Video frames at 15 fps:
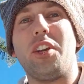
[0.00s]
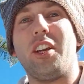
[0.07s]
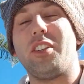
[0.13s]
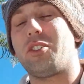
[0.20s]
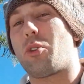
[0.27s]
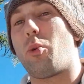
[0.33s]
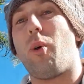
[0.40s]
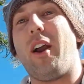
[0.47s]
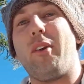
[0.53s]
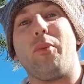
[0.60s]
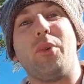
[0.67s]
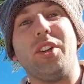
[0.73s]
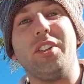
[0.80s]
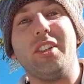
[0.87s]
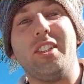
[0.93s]
it's quite
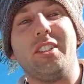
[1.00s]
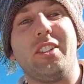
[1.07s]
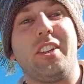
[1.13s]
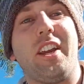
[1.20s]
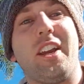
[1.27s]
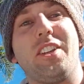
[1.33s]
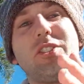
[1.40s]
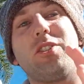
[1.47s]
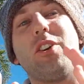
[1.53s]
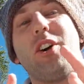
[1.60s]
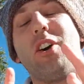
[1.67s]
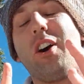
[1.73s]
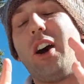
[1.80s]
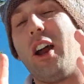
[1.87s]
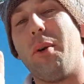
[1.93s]
windy today,
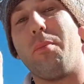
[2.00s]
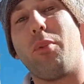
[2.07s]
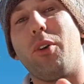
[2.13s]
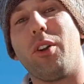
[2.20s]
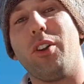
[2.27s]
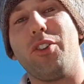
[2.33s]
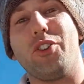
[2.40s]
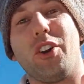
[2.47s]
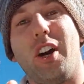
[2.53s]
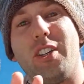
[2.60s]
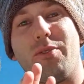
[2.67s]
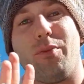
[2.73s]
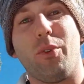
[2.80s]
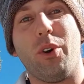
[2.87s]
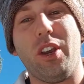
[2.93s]
so I
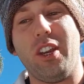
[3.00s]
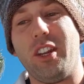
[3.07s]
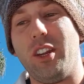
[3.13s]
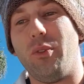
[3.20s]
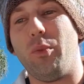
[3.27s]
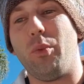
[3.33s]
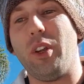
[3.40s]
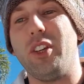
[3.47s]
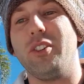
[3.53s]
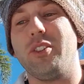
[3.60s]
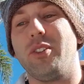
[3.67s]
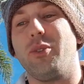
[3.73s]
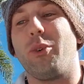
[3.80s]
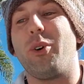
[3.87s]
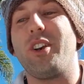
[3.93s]
apologize for any
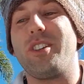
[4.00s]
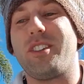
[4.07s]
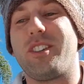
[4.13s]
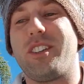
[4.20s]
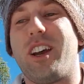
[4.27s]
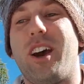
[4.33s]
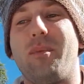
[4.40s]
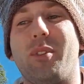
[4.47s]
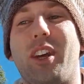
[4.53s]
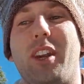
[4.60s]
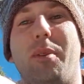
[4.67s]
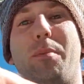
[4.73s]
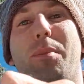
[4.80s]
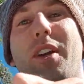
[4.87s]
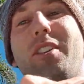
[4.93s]
wind noise
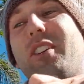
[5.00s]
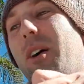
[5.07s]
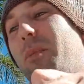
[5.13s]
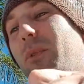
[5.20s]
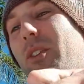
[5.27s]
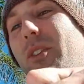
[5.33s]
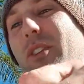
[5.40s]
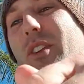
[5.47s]
getting picked up on